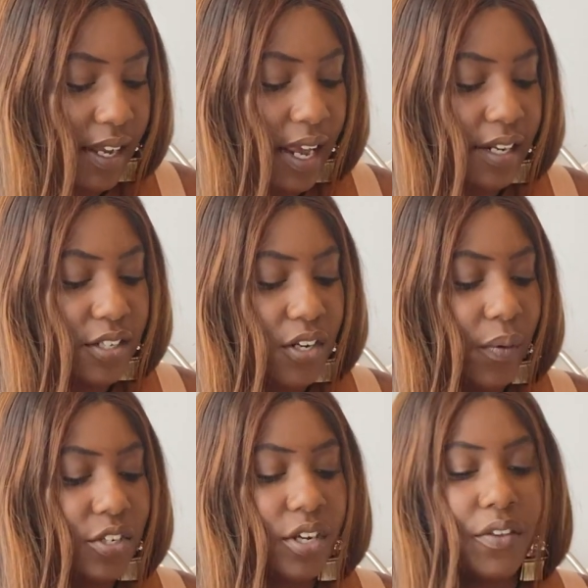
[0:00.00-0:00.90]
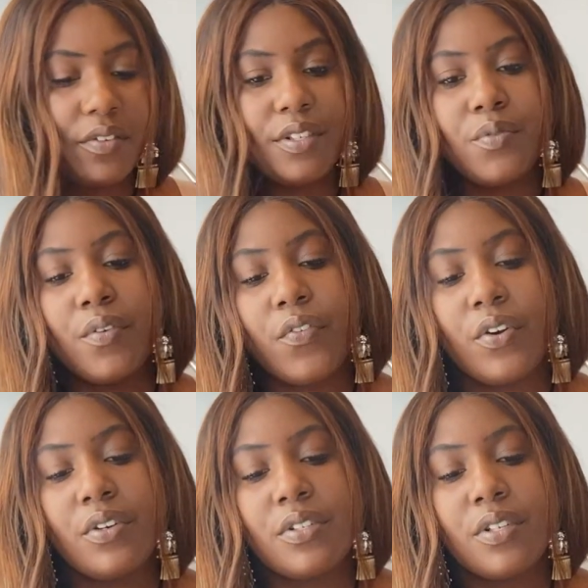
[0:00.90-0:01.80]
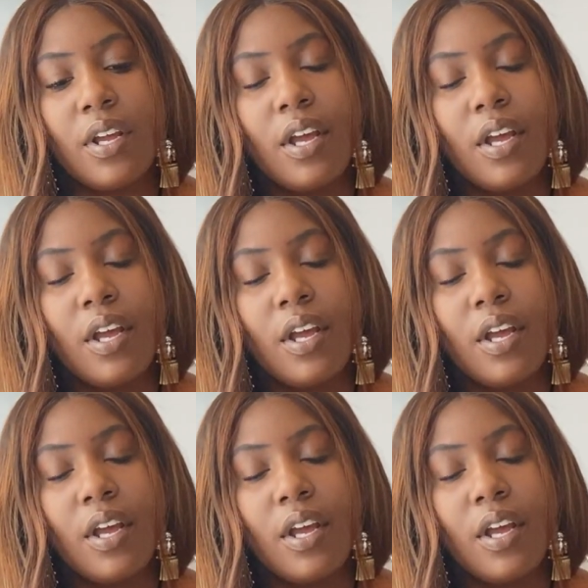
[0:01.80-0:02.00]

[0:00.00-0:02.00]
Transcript: Getting to know each other is in reverse.